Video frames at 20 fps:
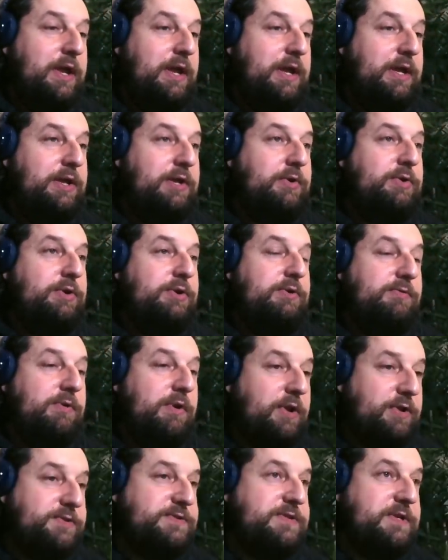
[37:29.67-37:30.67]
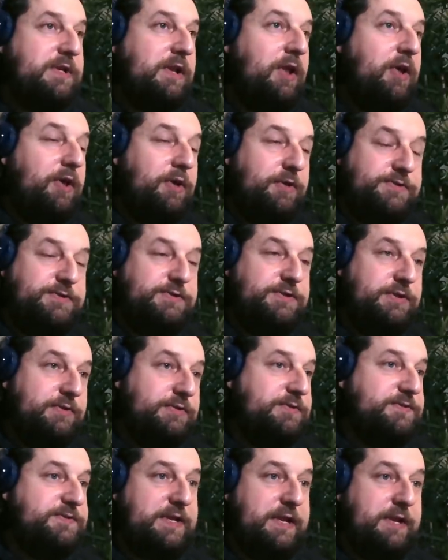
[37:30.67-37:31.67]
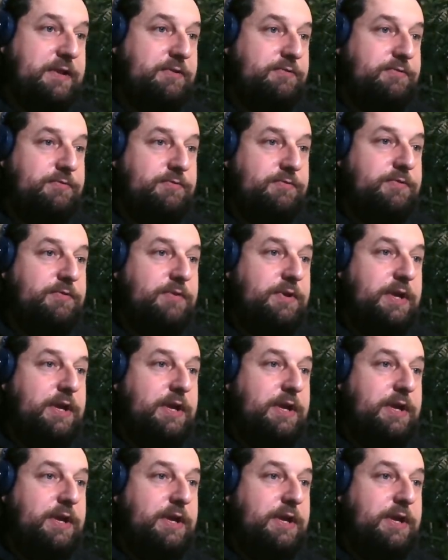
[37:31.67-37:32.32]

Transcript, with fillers: you know, you've lost a lot yourself,